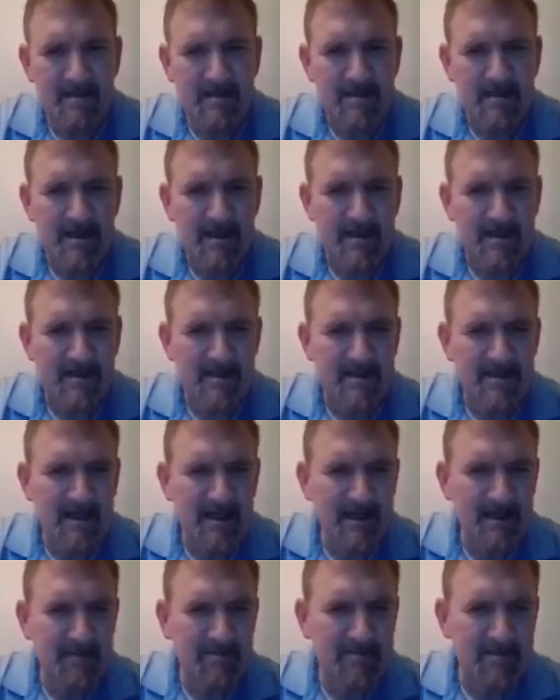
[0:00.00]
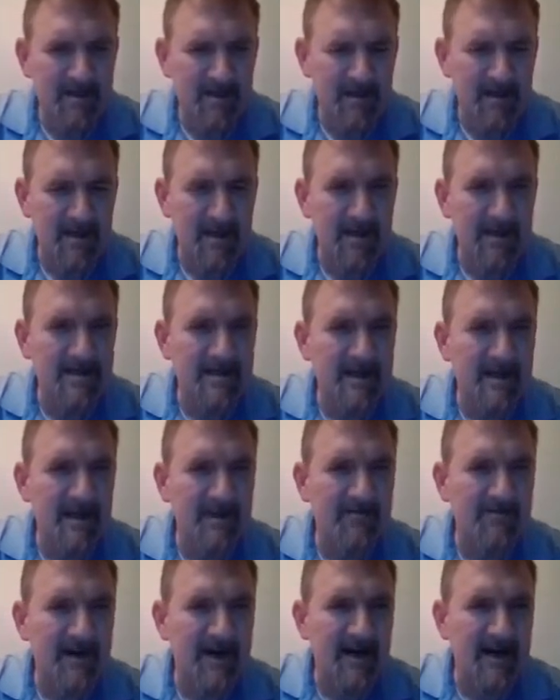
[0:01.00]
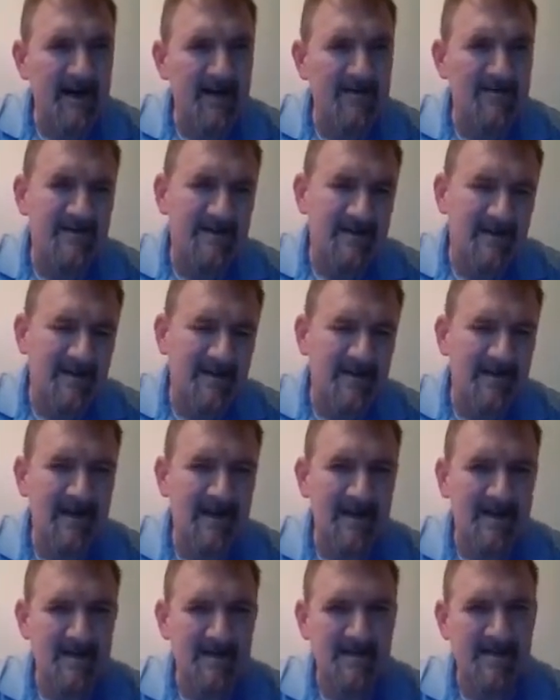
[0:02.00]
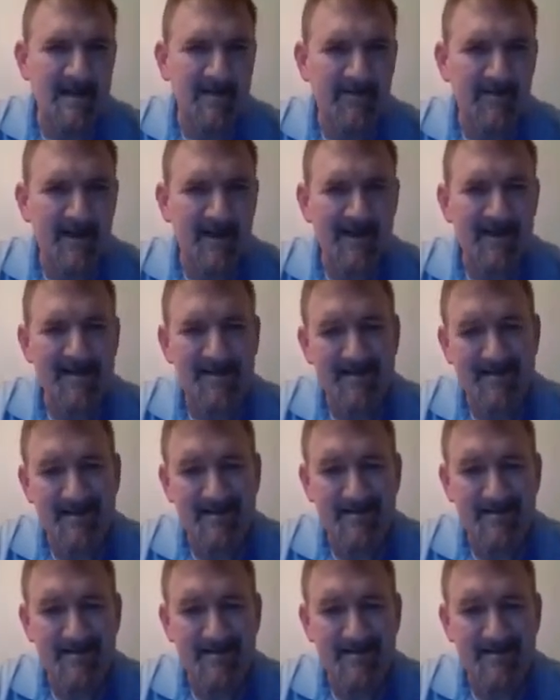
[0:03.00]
Get snapped. All right, he's got 5s. The other guy does have an ace.